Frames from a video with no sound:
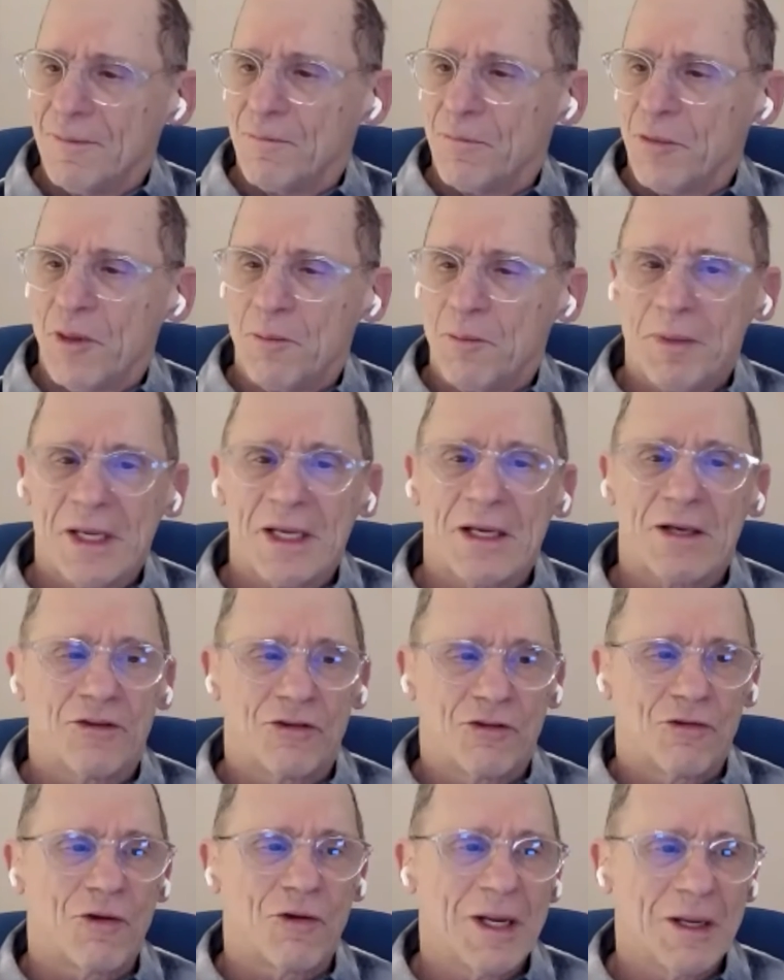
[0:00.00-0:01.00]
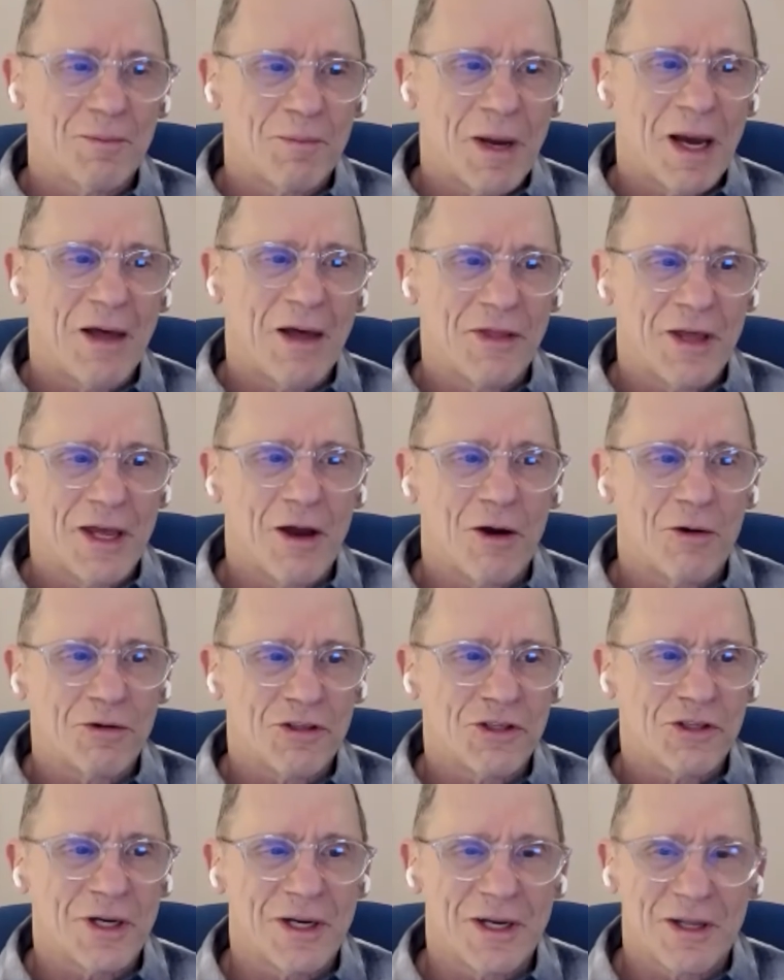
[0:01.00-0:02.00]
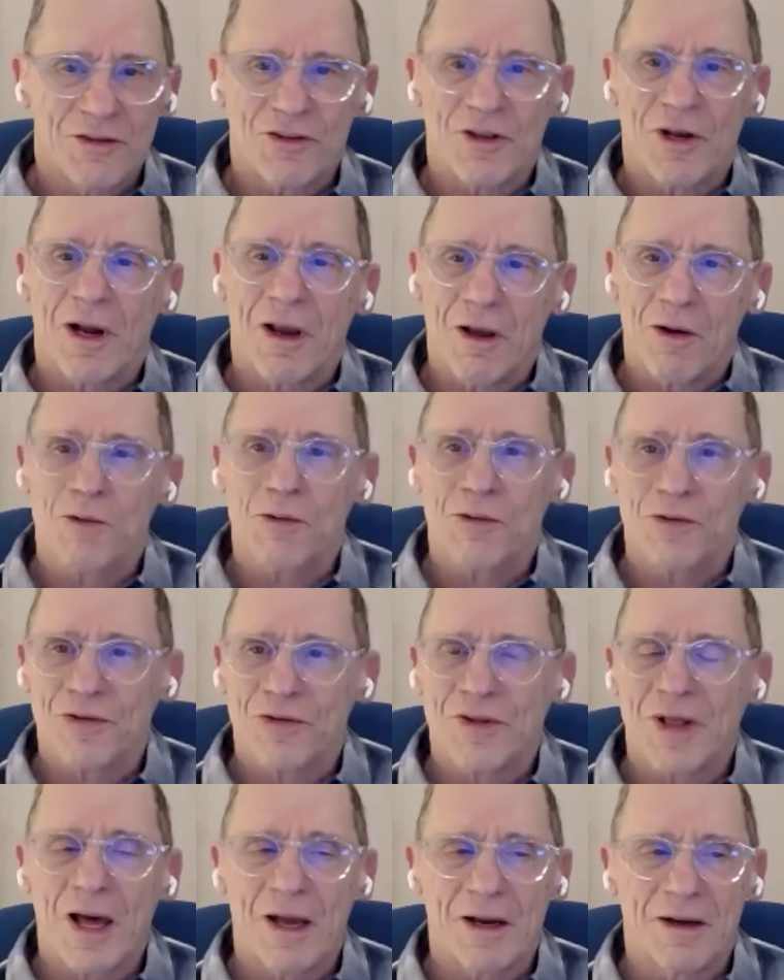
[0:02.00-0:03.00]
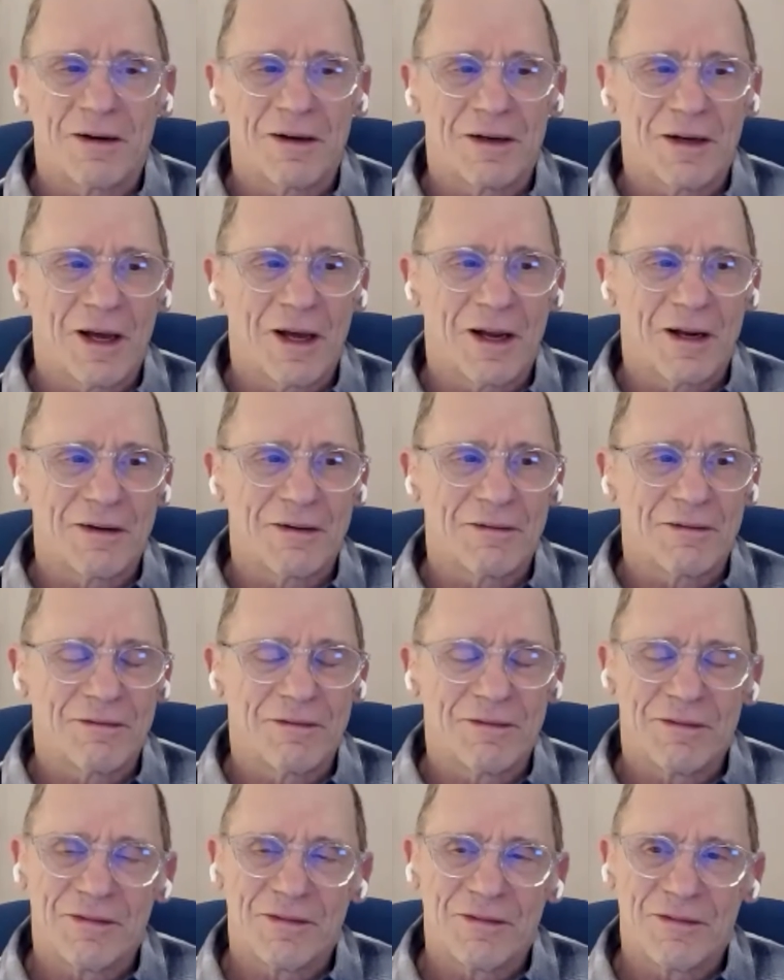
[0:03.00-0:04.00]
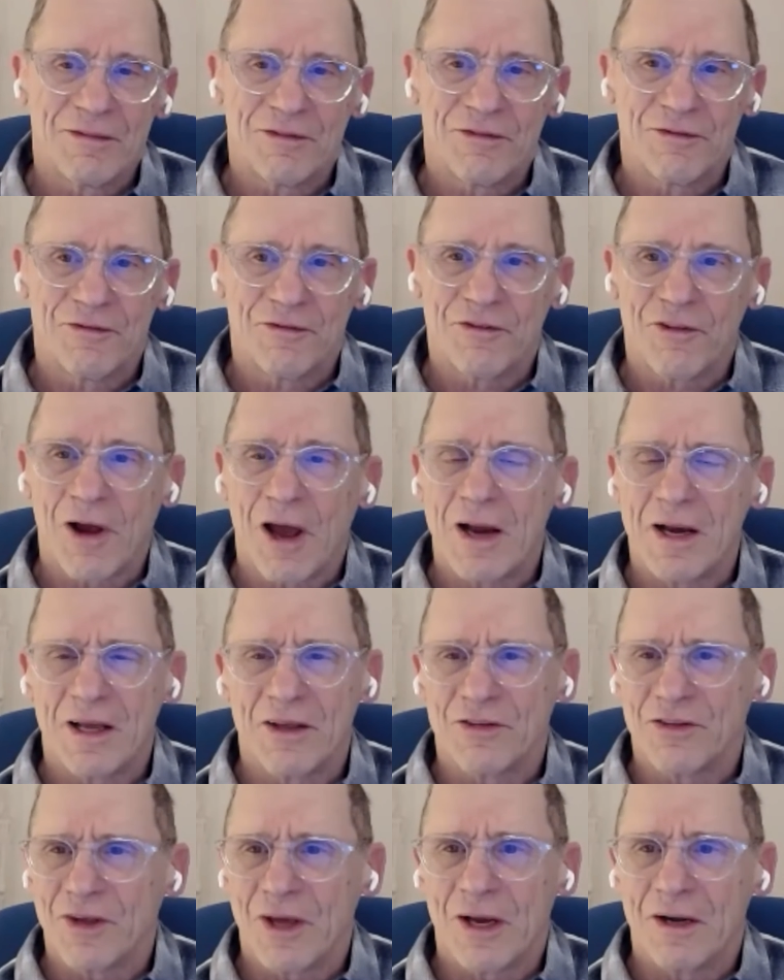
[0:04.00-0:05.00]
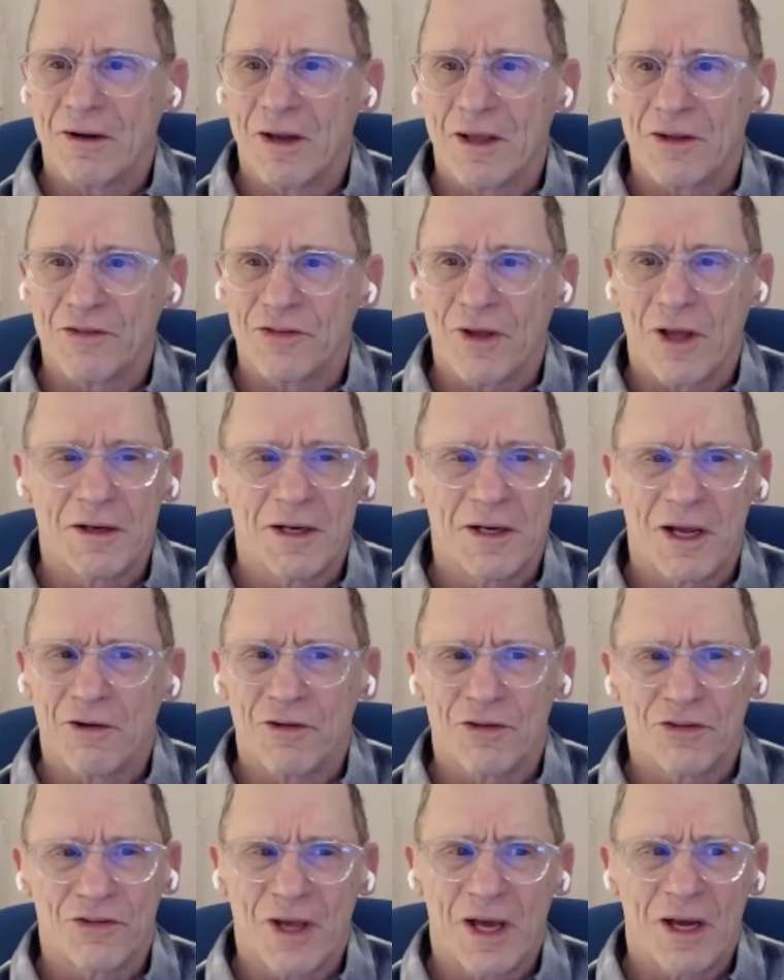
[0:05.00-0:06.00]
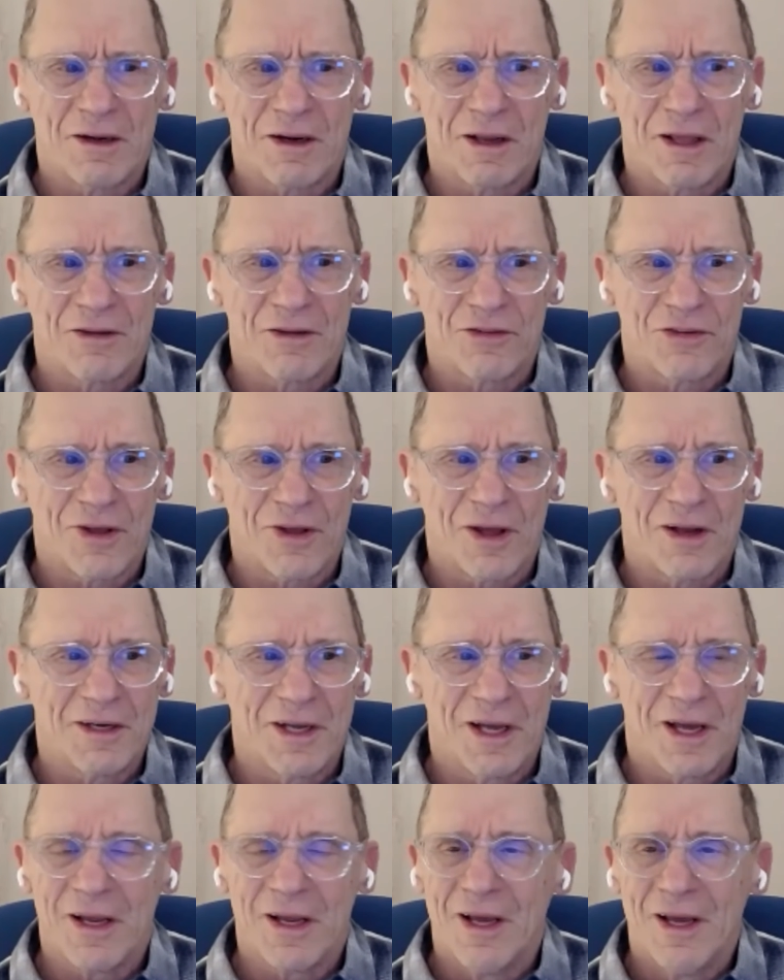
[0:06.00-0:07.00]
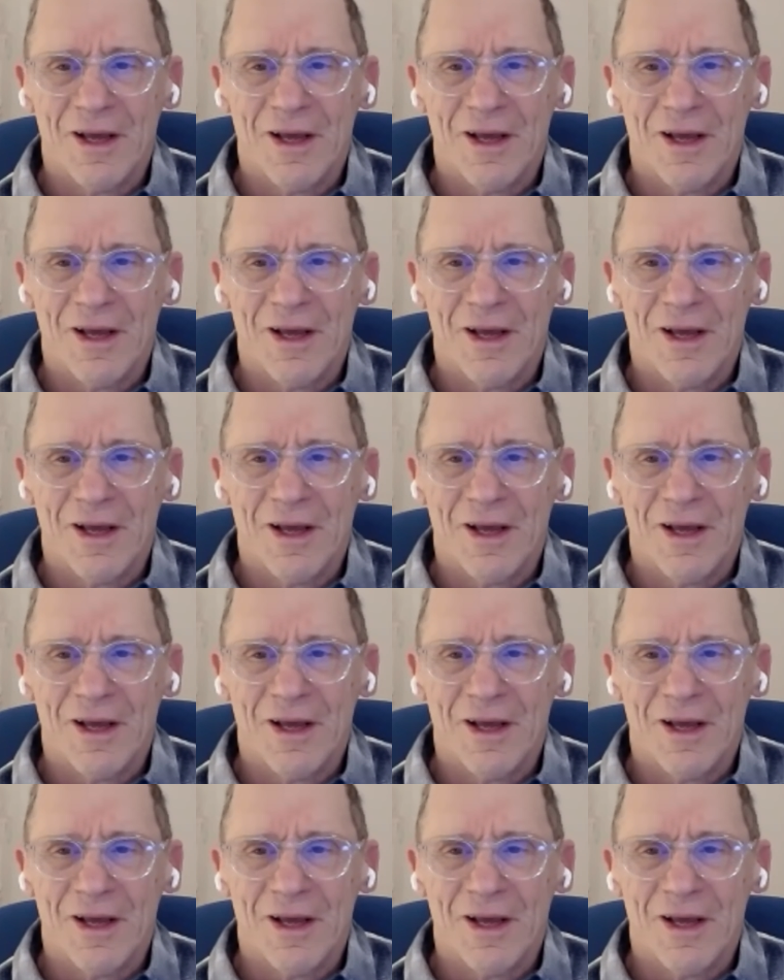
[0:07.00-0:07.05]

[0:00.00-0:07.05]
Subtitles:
the big street by the ocean is closed on Friday, Saturday, Sunday, or Saturday and Sunday.